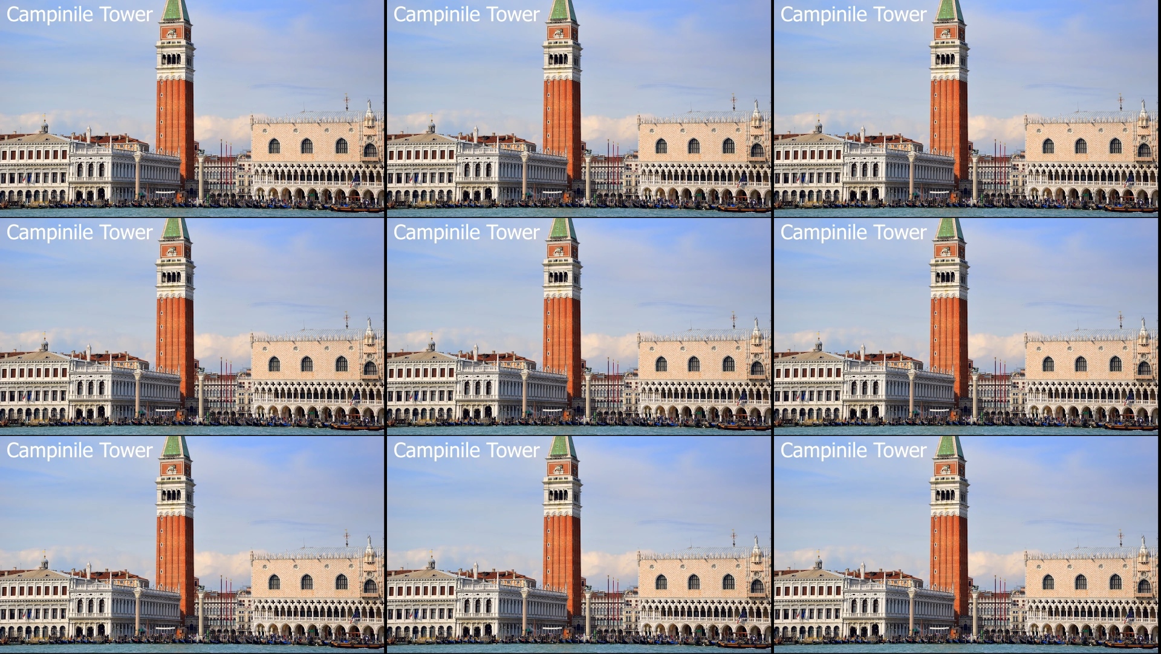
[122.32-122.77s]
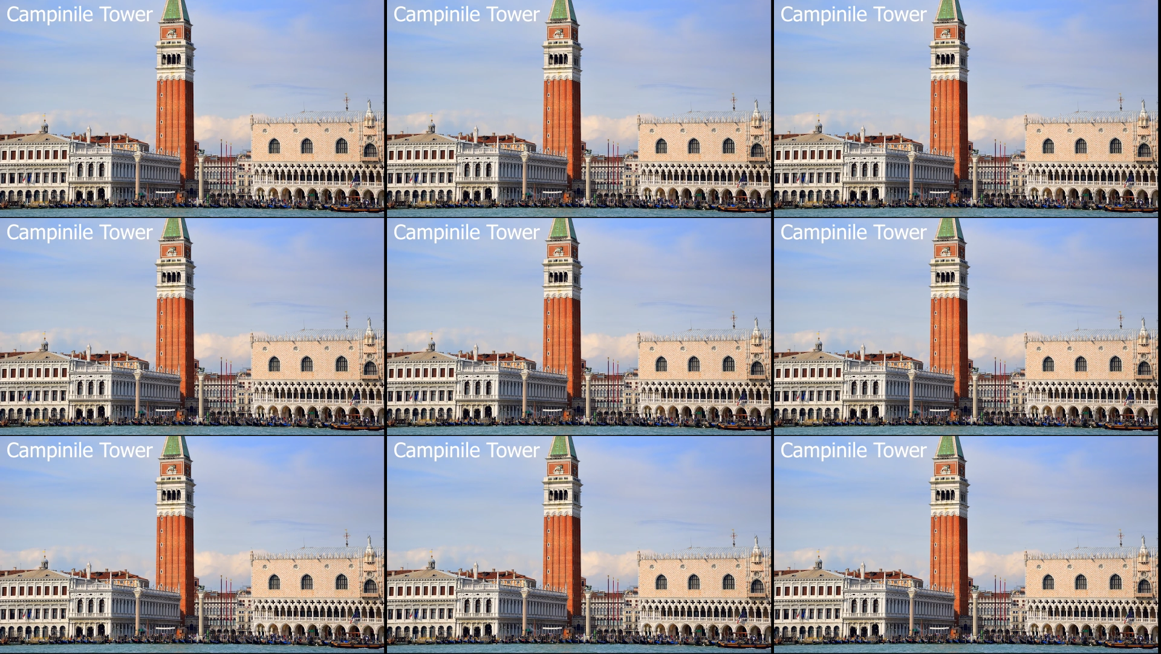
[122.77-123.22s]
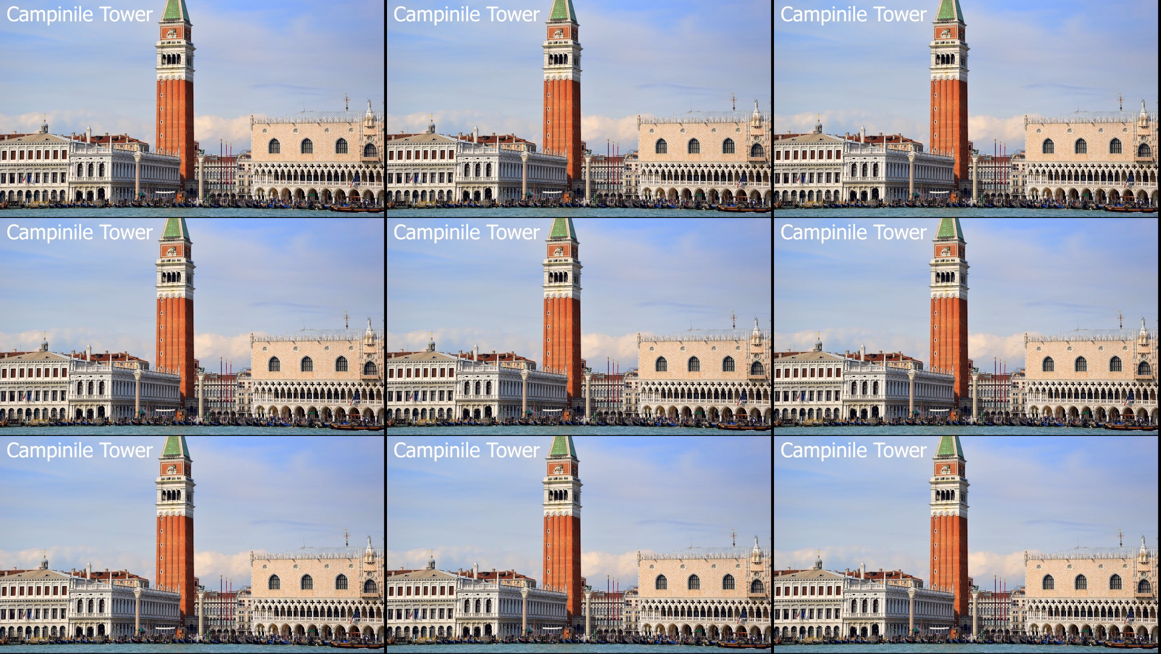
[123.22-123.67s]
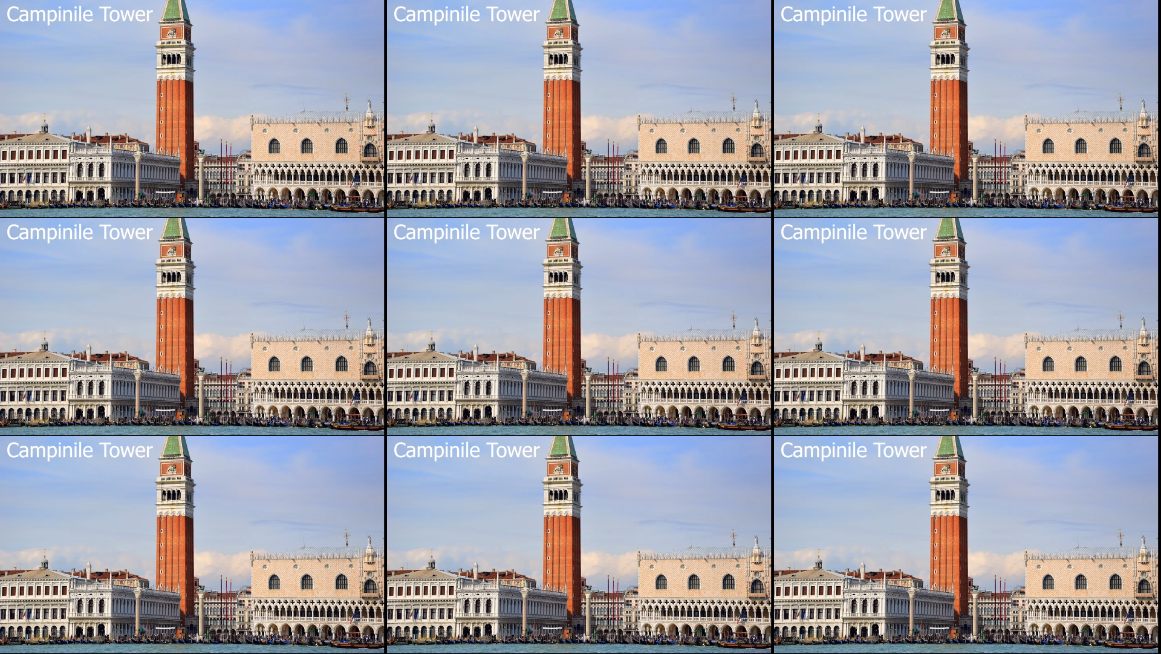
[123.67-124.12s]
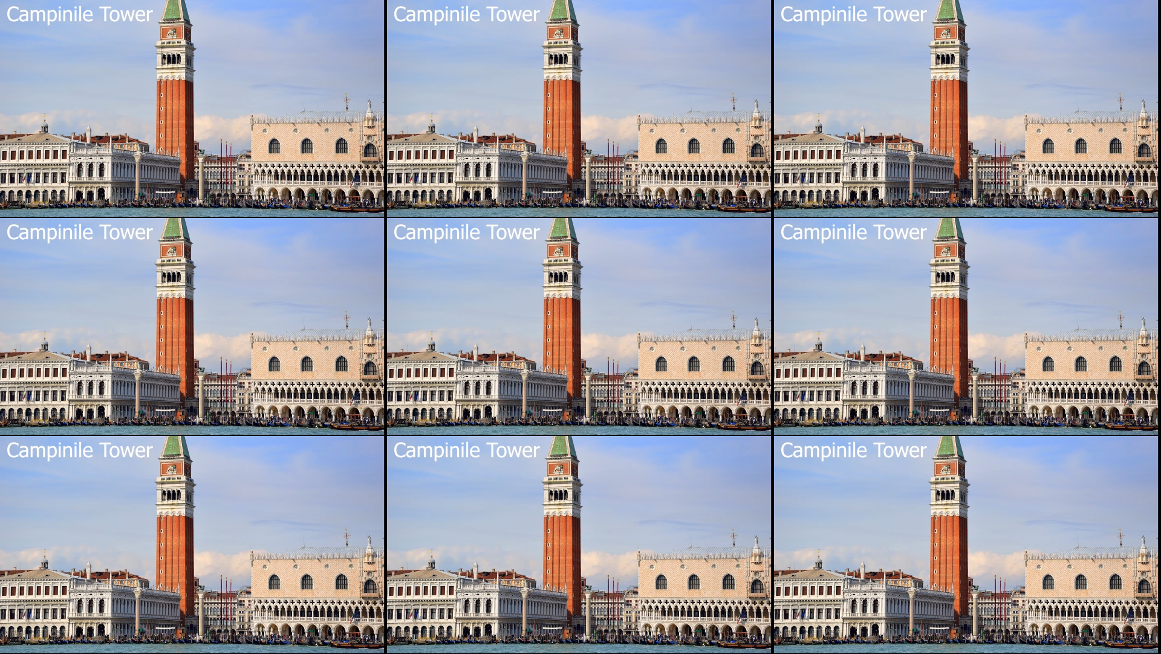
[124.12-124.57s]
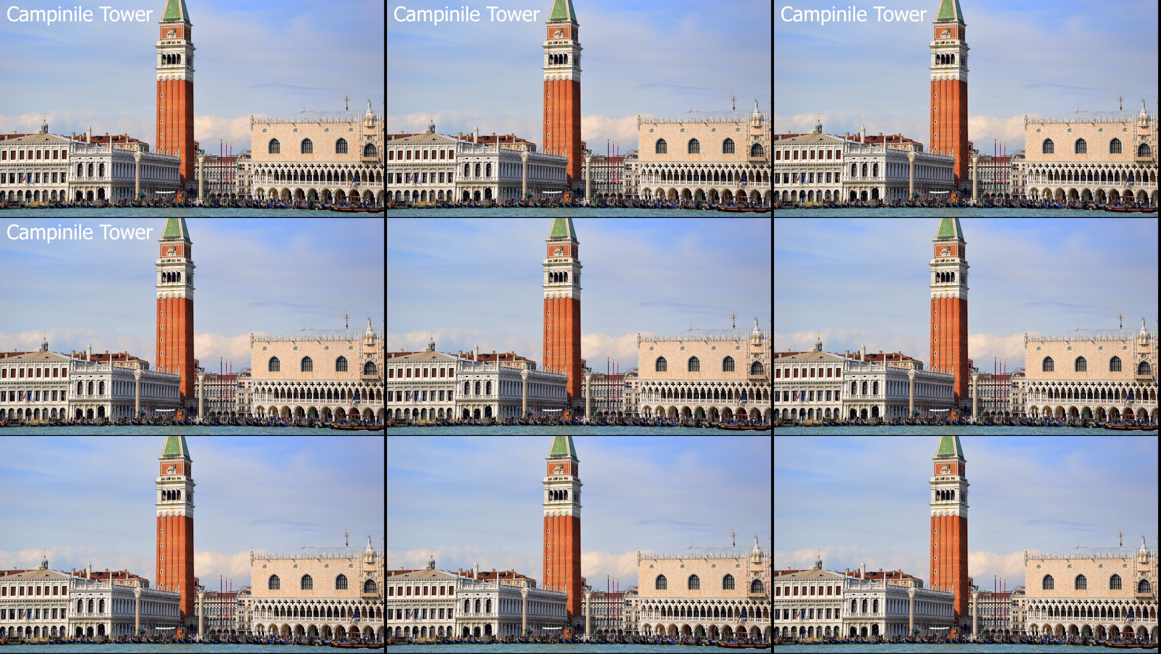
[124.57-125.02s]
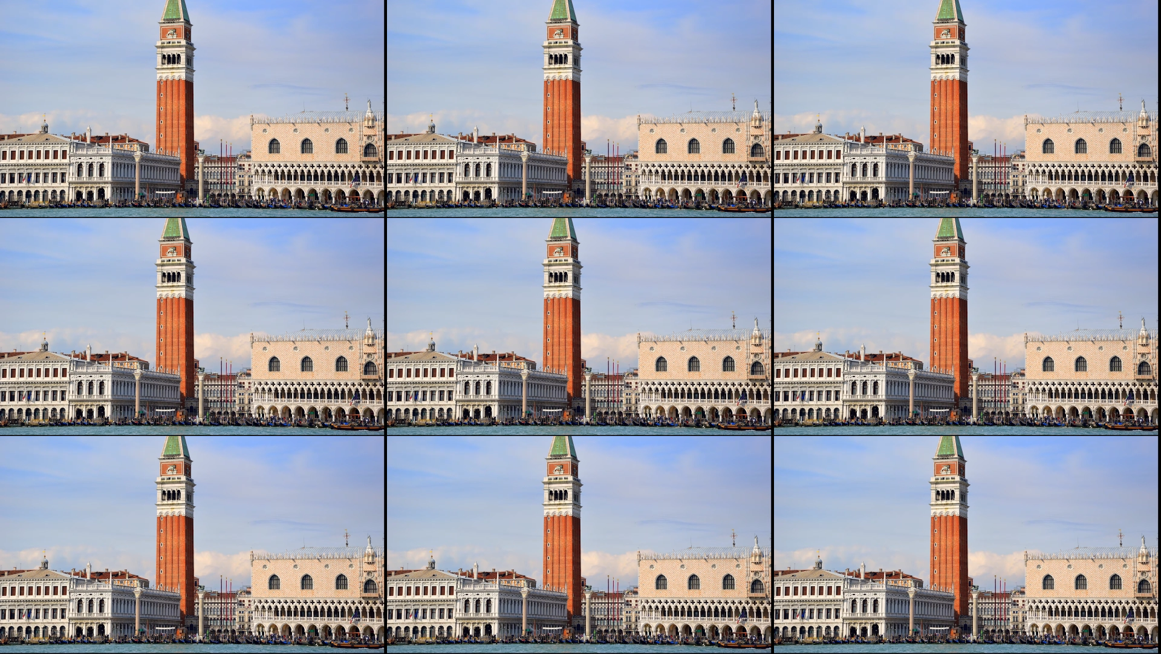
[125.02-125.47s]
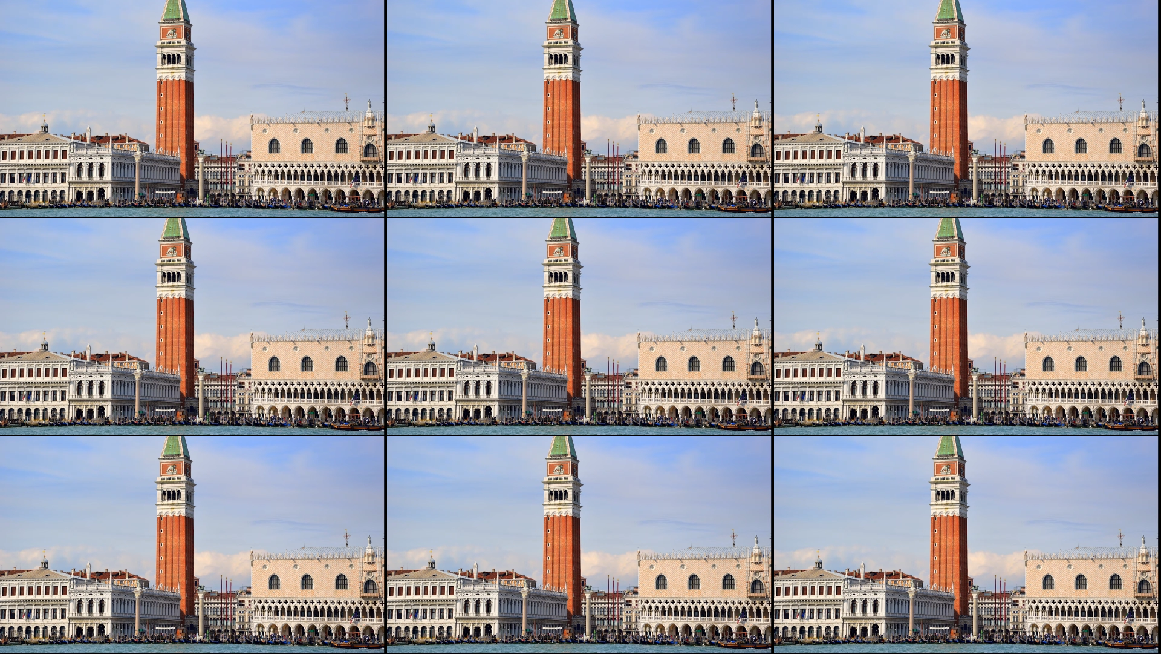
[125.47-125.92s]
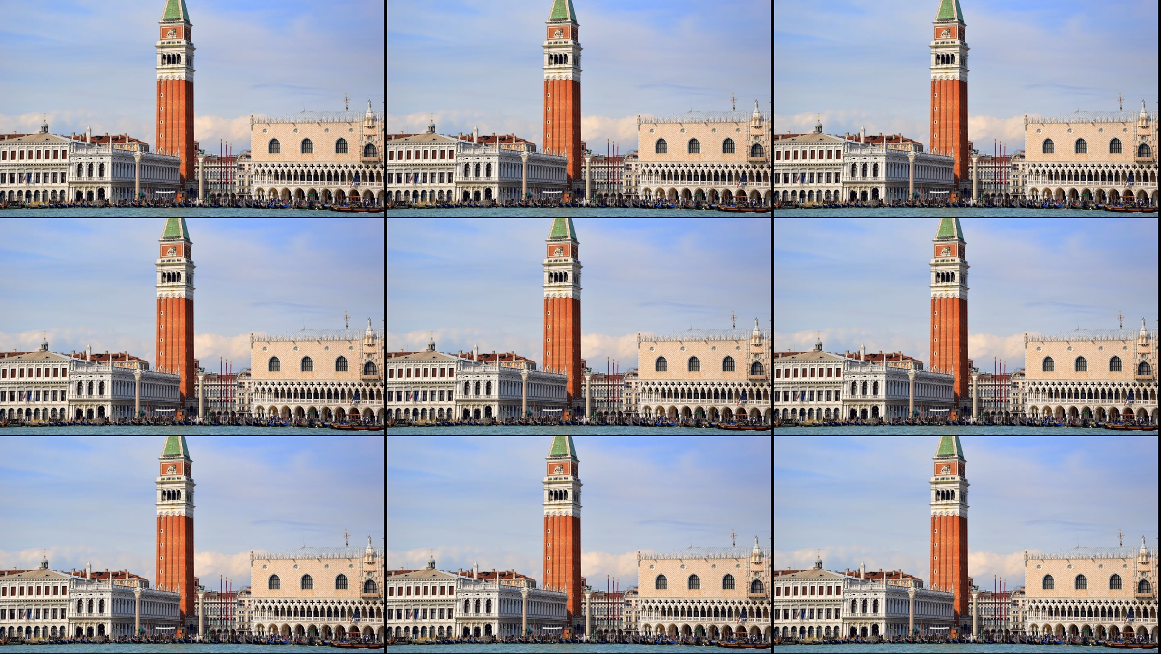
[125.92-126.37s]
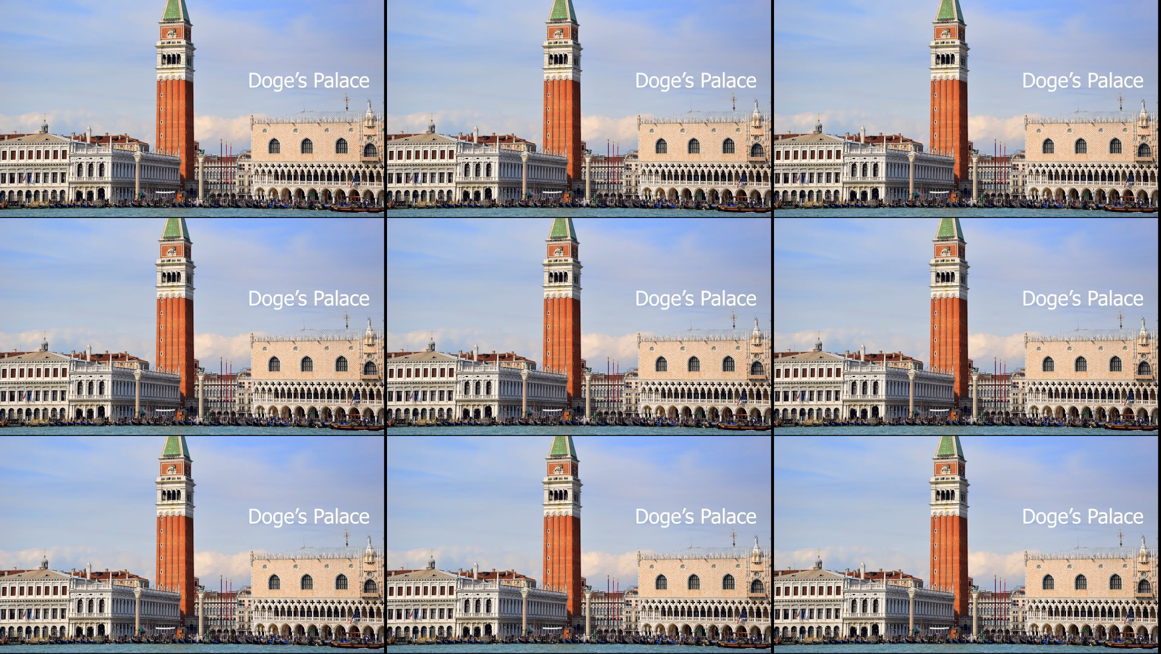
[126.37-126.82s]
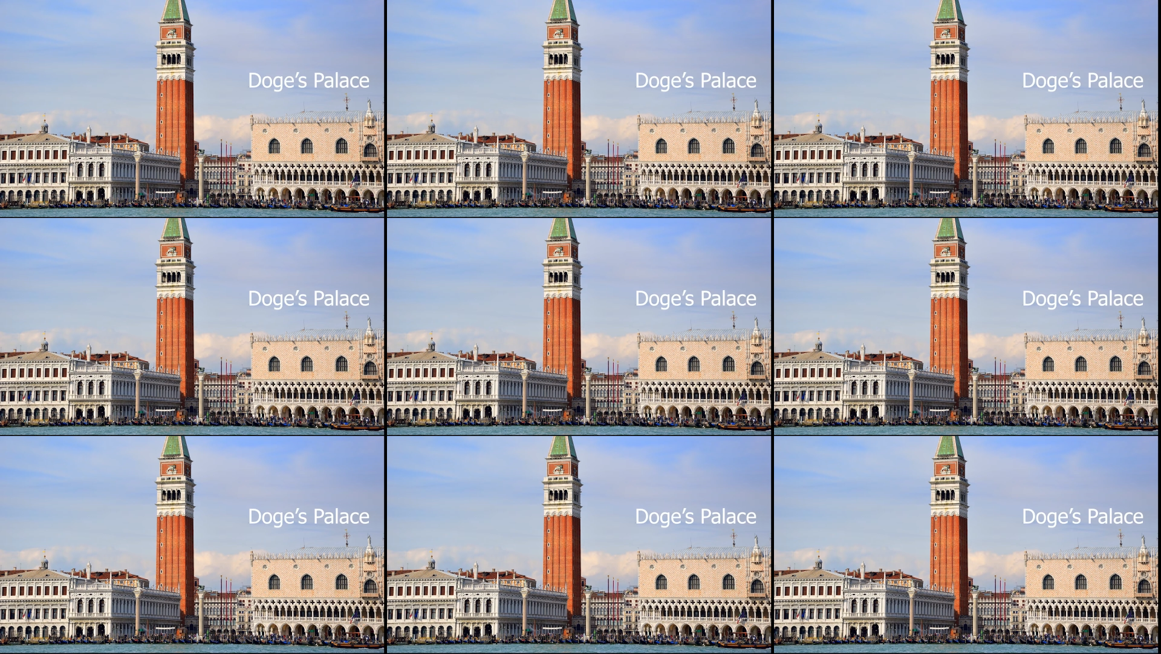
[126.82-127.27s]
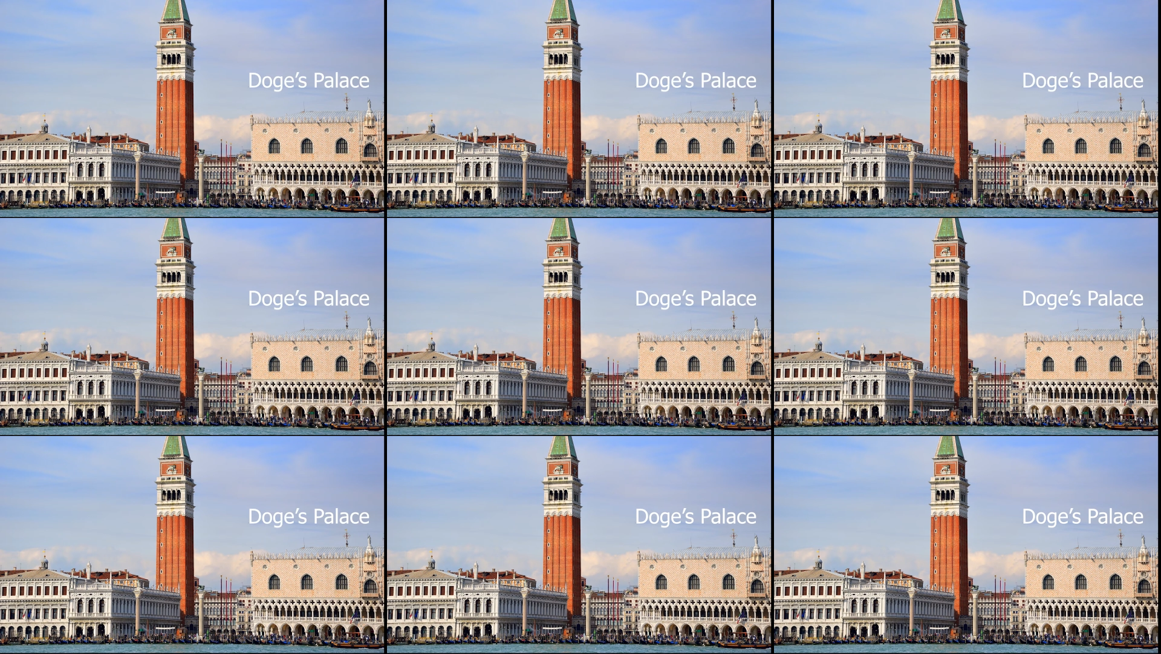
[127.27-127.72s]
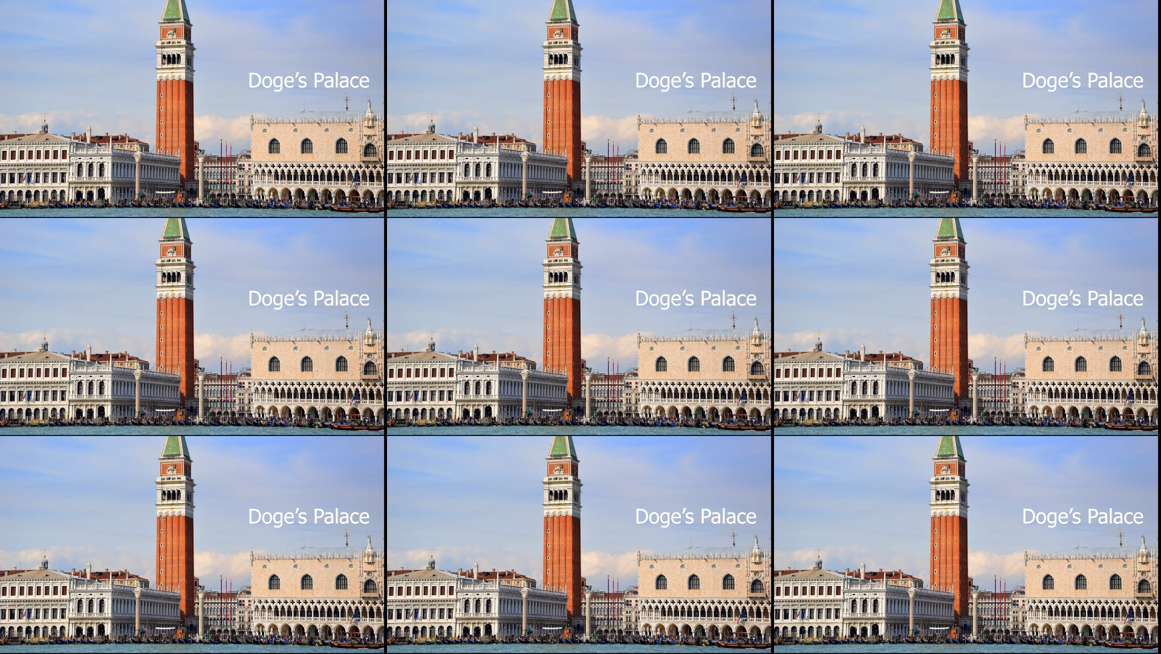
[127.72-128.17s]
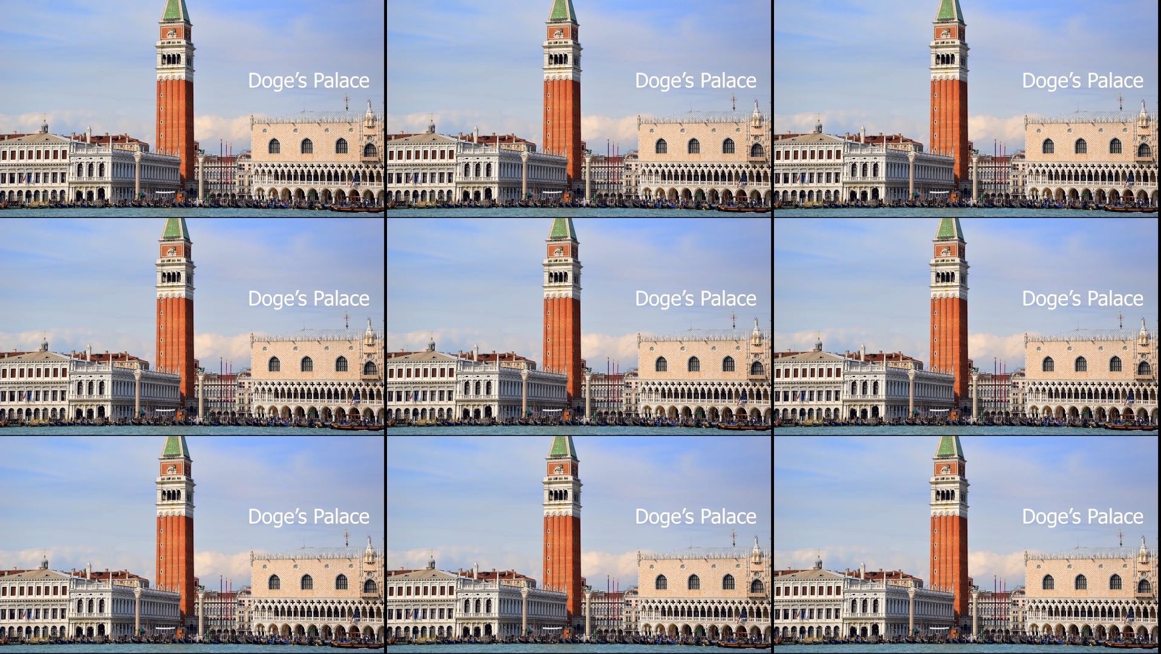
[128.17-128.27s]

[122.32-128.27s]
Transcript: (no speaker visible)